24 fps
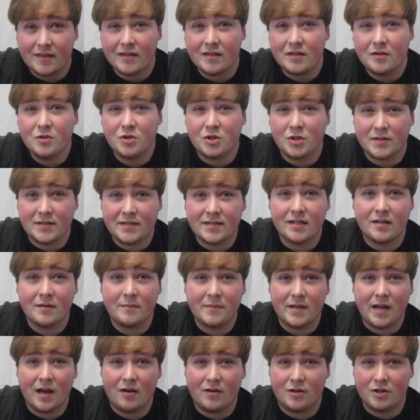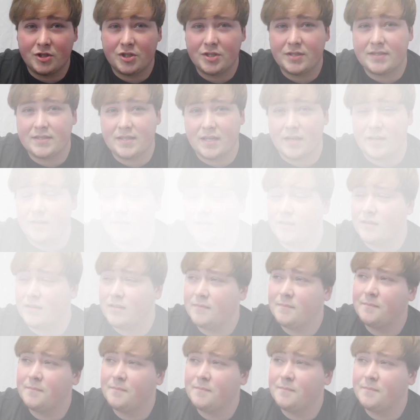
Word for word: think you should sit him down and just say,